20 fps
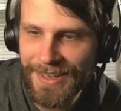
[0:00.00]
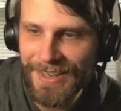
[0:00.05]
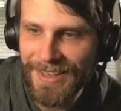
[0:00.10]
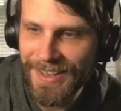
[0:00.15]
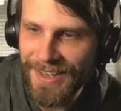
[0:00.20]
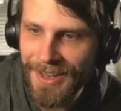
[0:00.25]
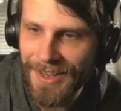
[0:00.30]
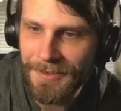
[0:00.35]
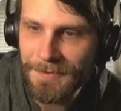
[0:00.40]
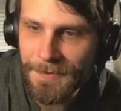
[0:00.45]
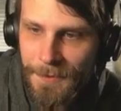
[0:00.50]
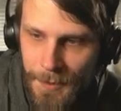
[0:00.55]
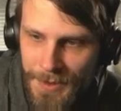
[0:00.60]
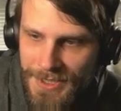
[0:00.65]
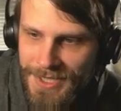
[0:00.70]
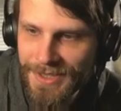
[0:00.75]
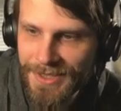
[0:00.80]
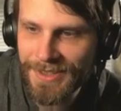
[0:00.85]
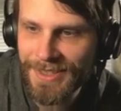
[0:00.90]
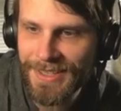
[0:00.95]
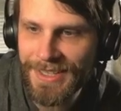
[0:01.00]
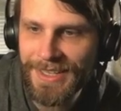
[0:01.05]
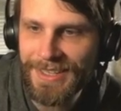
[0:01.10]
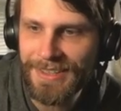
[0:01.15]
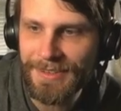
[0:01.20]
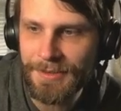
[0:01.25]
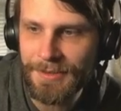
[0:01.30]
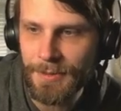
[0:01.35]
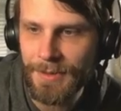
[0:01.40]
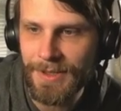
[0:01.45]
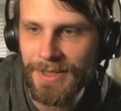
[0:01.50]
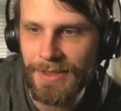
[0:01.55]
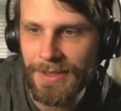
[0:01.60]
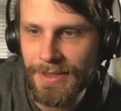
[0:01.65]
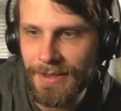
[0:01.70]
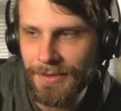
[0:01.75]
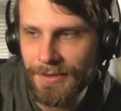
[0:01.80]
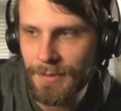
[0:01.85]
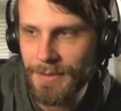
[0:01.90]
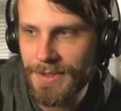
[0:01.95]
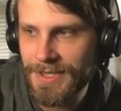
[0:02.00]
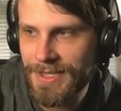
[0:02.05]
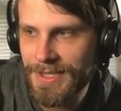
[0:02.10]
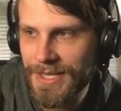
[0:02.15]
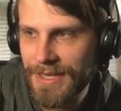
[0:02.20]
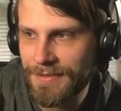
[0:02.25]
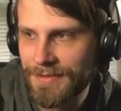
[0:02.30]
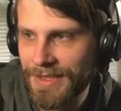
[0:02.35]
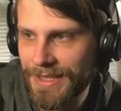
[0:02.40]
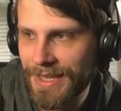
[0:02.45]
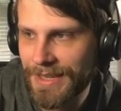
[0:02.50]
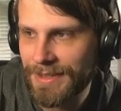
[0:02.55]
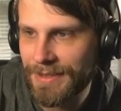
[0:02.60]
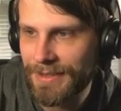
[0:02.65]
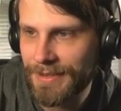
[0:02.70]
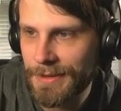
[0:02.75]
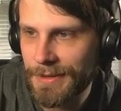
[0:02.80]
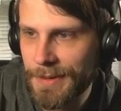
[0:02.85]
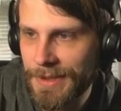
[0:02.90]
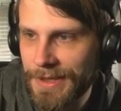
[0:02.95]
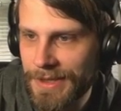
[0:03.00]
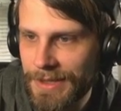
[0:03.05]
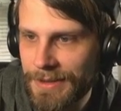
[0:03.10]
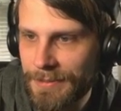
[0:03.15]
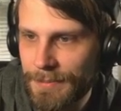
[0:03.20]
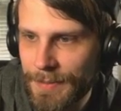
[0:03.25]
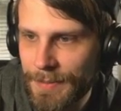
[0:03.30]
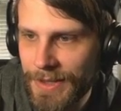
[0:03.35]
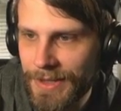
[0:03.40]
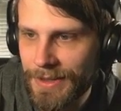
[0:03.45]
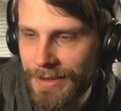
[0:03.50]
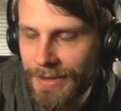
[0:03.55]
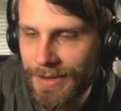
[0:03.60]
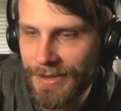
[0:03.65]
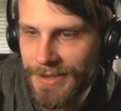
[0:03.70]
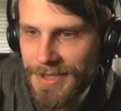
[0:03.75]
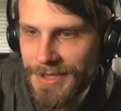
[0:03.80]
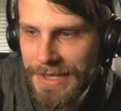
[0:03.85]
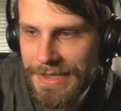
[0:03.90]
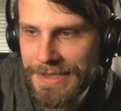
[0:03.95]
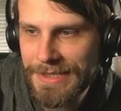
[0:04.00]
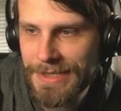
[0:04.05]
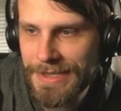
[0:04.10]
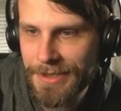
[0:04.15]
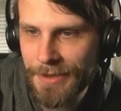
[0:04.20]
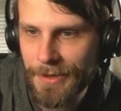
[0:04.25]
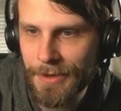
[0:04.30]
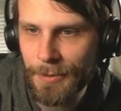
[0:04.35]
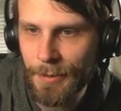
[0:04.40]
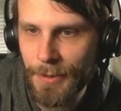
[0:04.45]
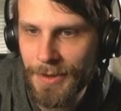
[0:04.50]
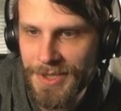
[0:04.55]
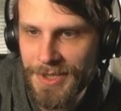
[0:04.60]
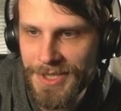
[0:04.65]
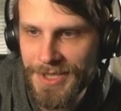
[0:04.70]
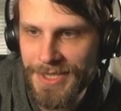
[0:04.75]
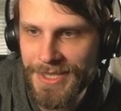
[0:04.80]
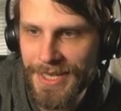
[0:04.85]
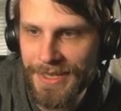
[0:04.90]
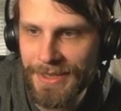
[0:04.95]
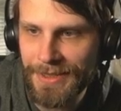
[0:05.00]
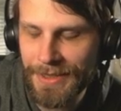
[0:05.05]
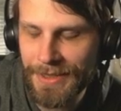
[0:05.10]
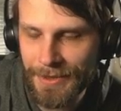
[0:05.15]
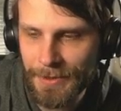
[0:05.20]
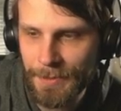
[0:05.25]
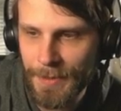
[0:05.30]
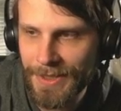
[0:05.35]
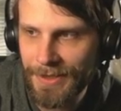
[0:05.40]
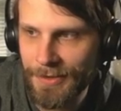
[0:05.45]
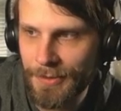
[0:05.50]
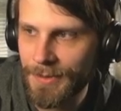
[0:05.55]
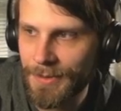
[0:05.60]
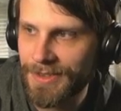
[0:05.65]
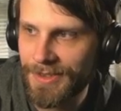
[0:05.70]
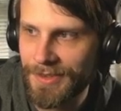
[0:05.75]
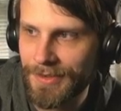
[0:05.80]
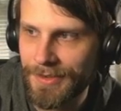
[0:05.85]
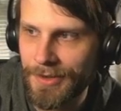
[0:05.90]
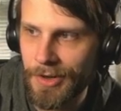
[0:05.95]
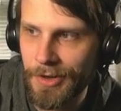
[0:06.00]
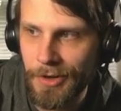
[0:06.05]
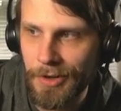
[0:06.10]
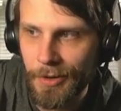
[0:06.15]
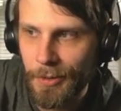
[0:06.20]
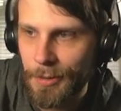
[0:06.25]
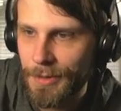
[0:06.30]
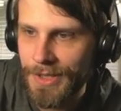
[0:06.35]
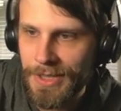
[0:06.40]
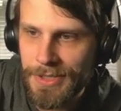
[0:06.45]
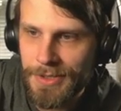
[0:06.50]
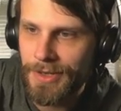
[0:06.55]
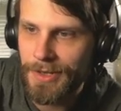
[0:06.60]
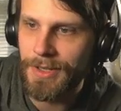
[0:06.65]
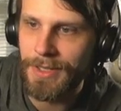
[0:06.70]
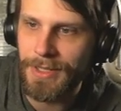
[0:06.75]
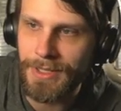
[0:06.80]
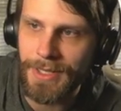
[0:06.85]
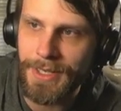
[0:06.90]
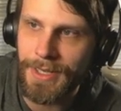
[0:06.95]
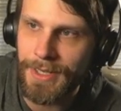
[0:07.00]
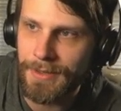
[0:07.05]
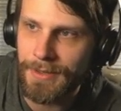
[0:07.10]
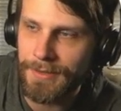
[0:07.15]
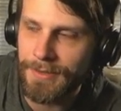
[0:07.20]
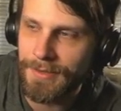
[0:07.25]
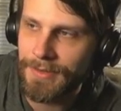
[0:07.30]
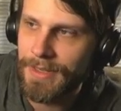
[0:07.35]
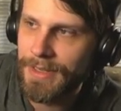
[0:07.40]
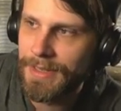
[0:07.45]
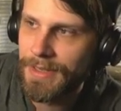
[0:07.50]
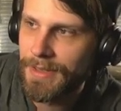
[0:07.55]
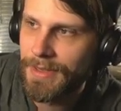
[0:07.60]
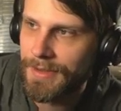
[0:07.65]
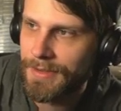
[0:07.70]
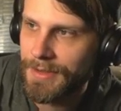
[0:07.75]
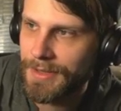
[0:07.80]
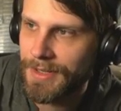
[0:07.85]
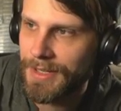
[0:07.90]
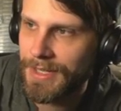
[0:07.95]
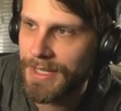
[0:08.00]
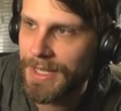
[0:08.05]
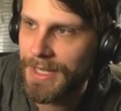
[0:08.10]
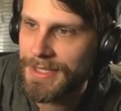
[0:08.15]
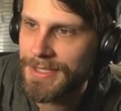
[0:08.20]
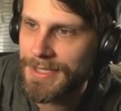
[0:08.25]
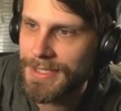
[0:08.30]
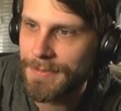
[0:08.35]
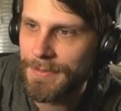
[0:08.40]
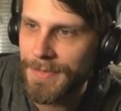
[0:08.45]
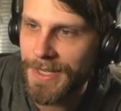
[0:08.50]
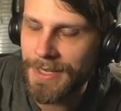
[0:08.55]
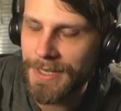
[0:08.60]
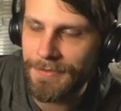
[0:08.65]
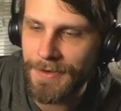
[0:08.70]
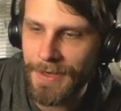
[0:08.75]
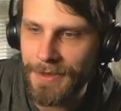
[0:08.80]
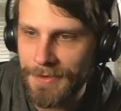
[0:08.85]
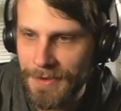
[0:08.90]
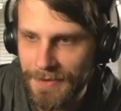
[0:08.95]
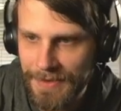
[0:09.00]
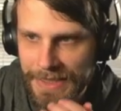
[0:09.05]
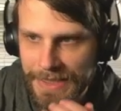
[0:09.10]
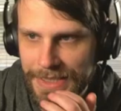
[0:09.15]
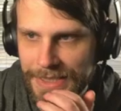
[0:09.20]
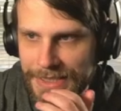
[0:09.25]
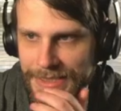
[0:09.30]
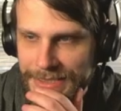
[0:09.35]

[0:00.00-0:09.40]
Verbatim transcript: Unfortunately, it is what it is. We just have to kind of deal with it, but chances are we're just dead here because we just are only drawing lands. They're gonna gain some life off of this.